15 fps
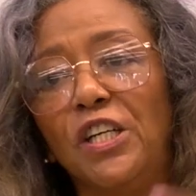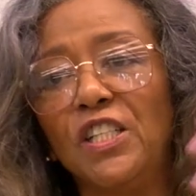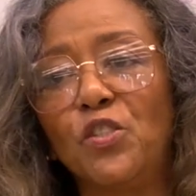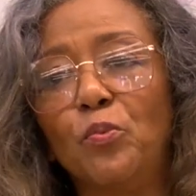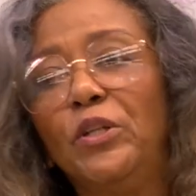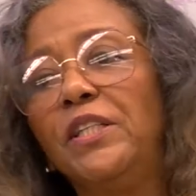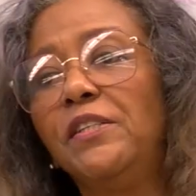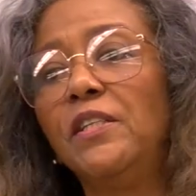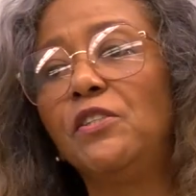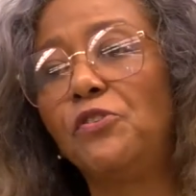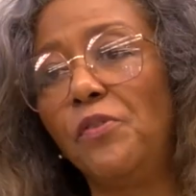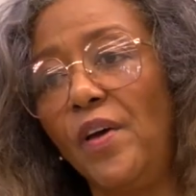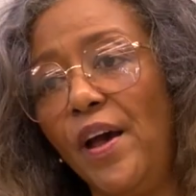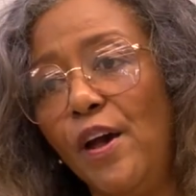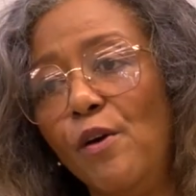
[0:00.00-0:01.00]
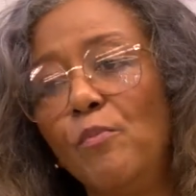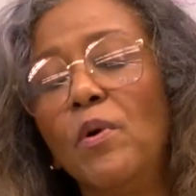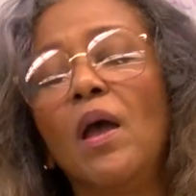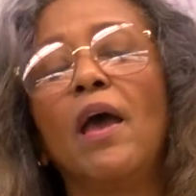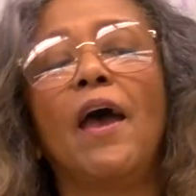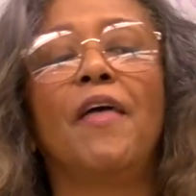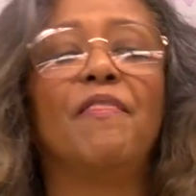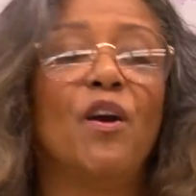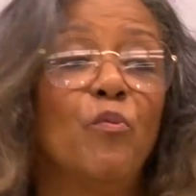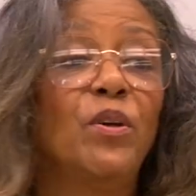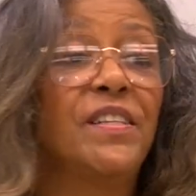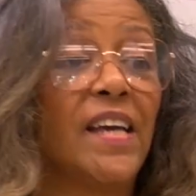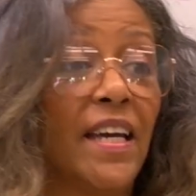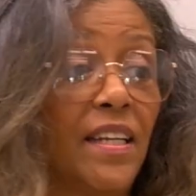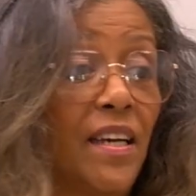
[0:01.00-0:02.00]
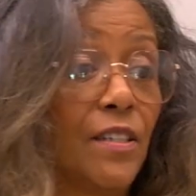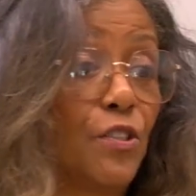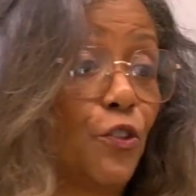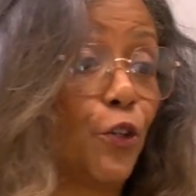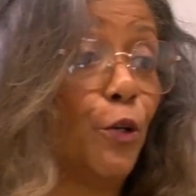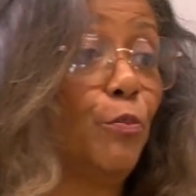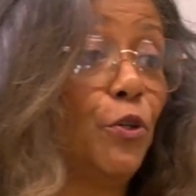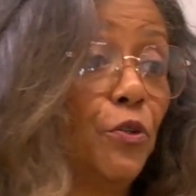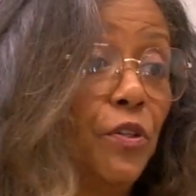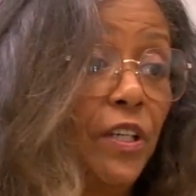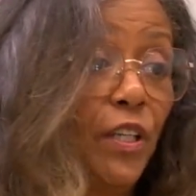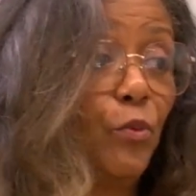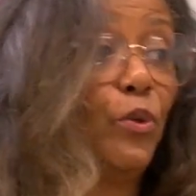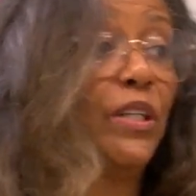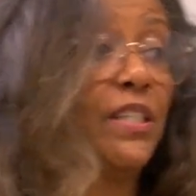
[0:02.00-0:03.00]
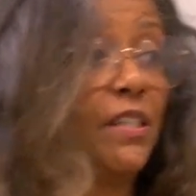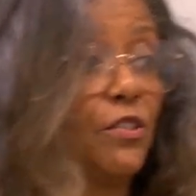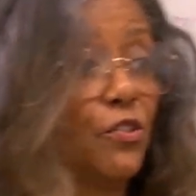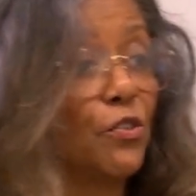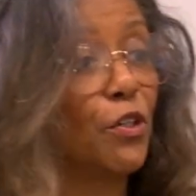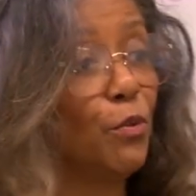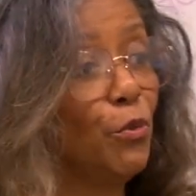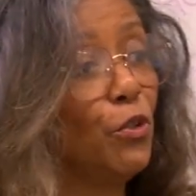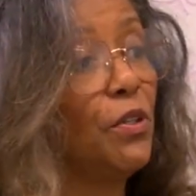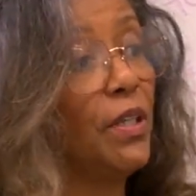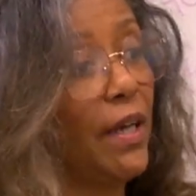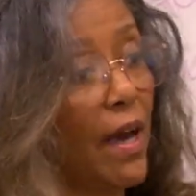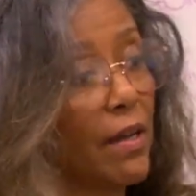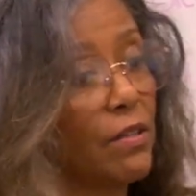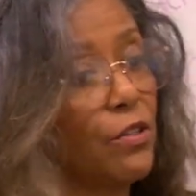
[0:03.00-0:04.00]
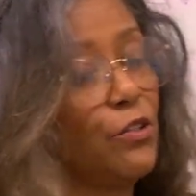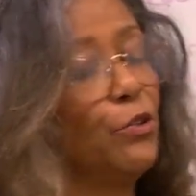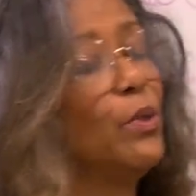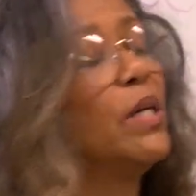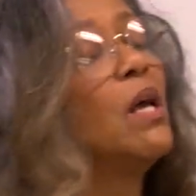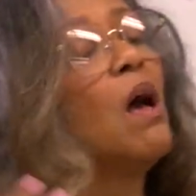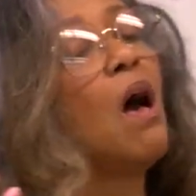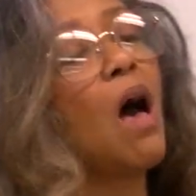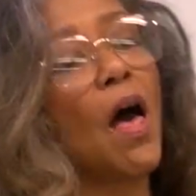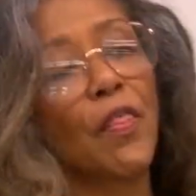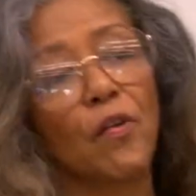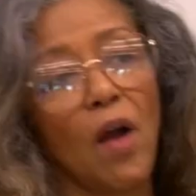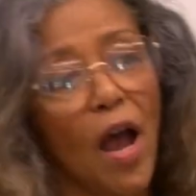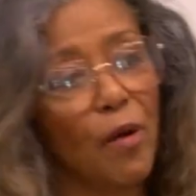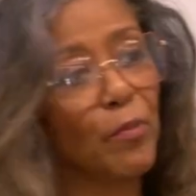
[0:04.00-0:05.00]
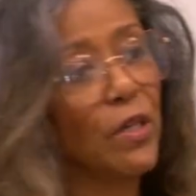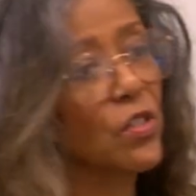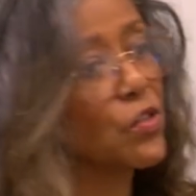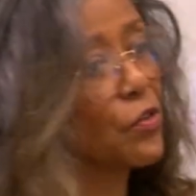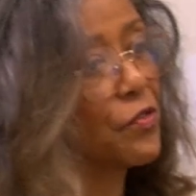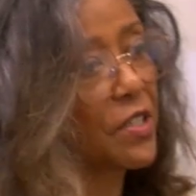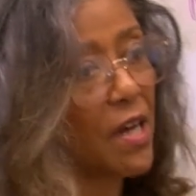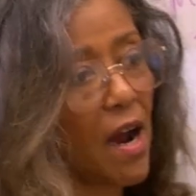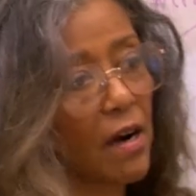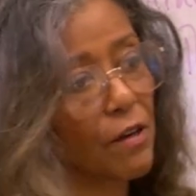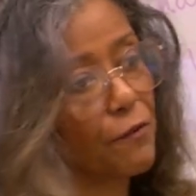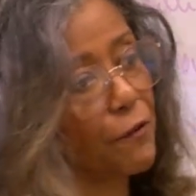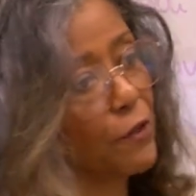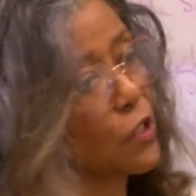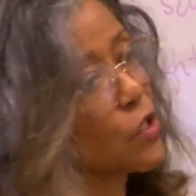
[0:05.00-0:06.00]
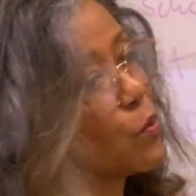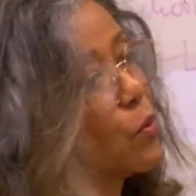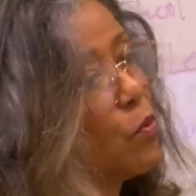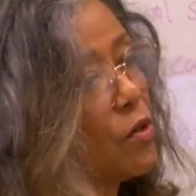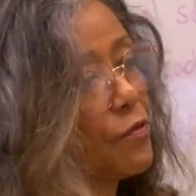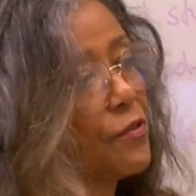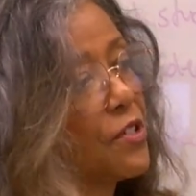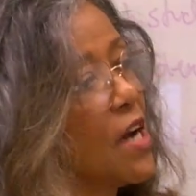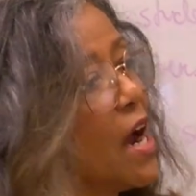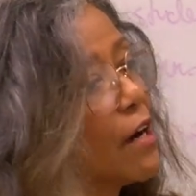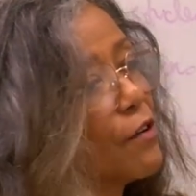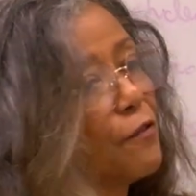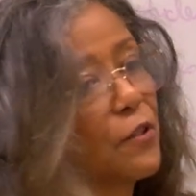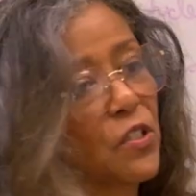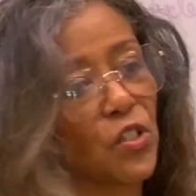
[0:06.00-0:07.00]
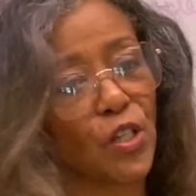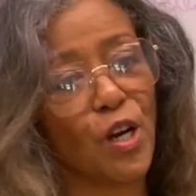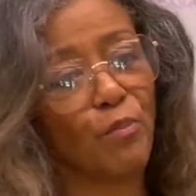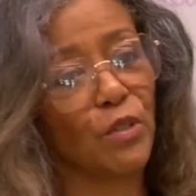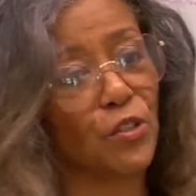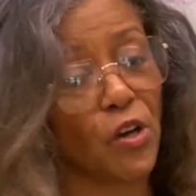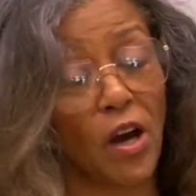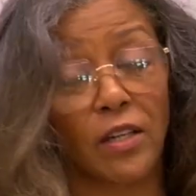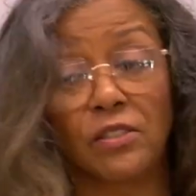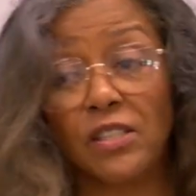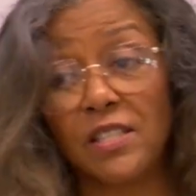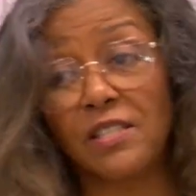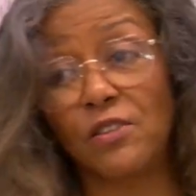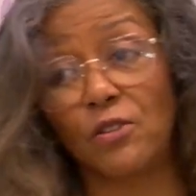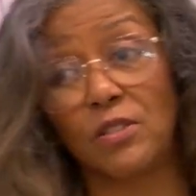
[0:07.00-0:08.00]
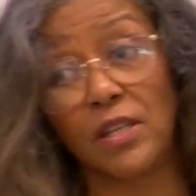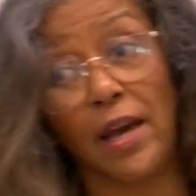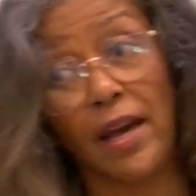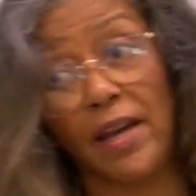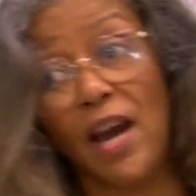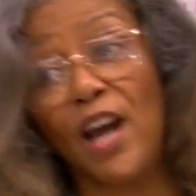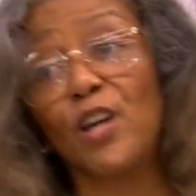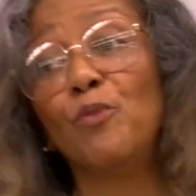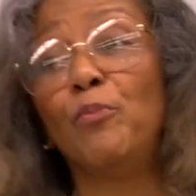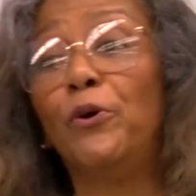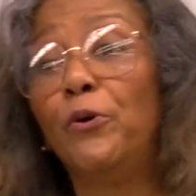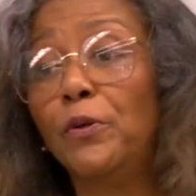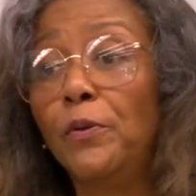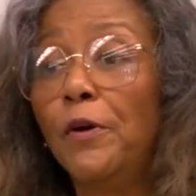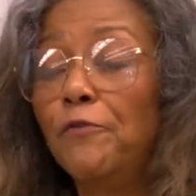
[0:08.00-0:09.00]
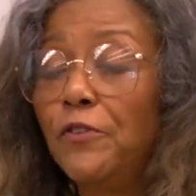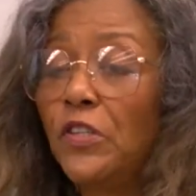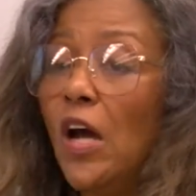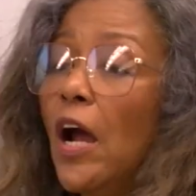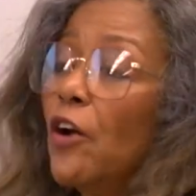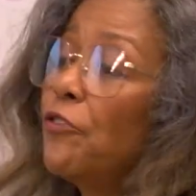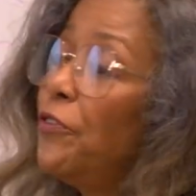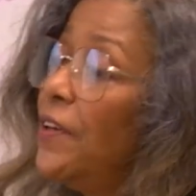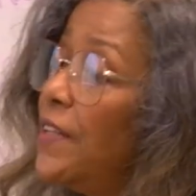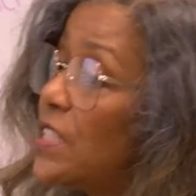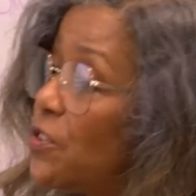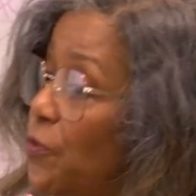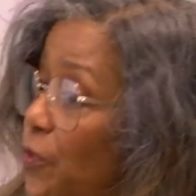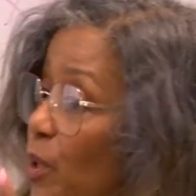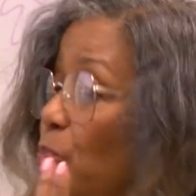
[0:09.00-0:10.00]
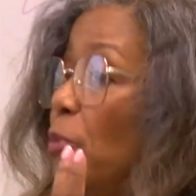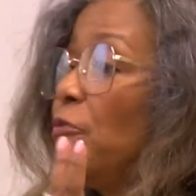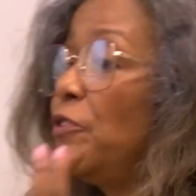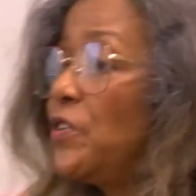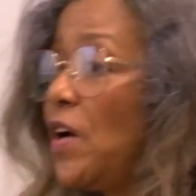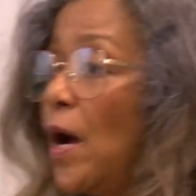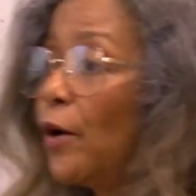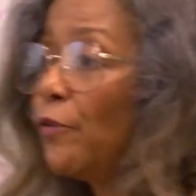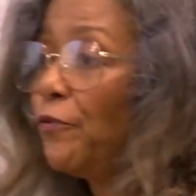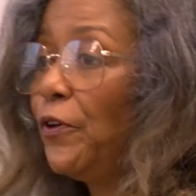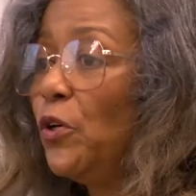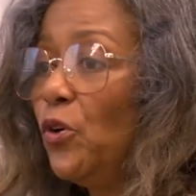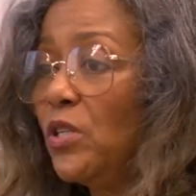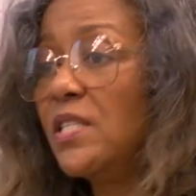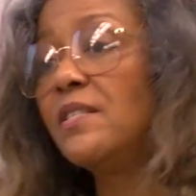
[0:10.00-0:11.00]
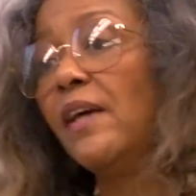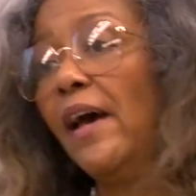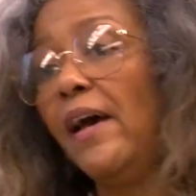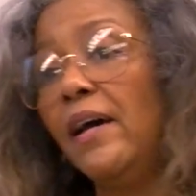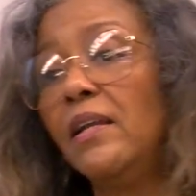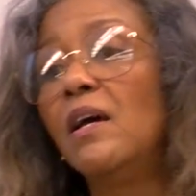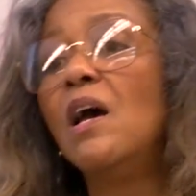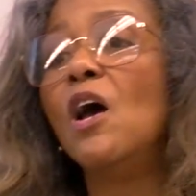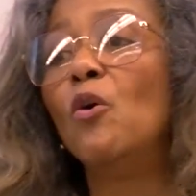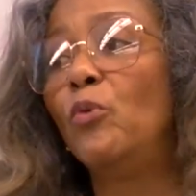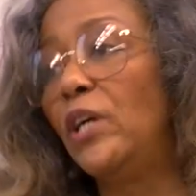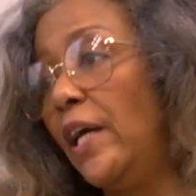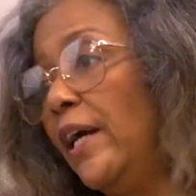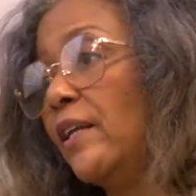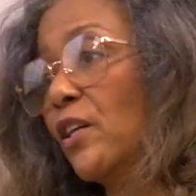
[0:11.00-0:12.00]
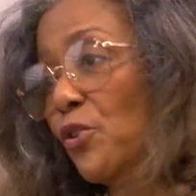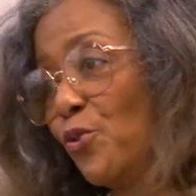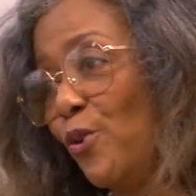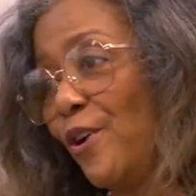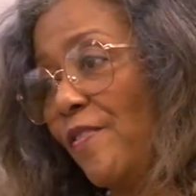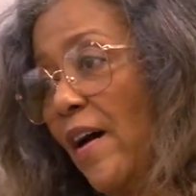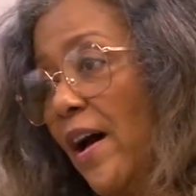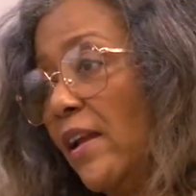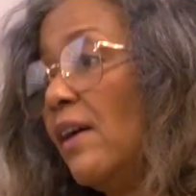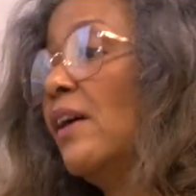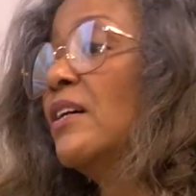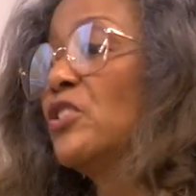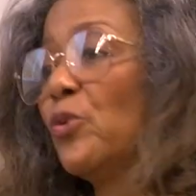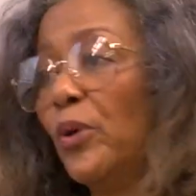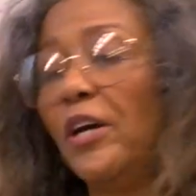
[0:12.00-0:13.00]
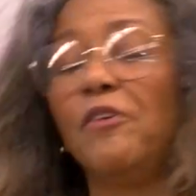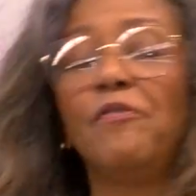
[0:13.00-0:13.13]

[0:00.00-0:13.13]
us, we teach them, and then we take it out to the community and we teach the community how to do it. Other hobbyists are photographers. We want photographers to come and talk to us. There's an AI component of photography that's flipping photography on its head. We can't ignore that. So we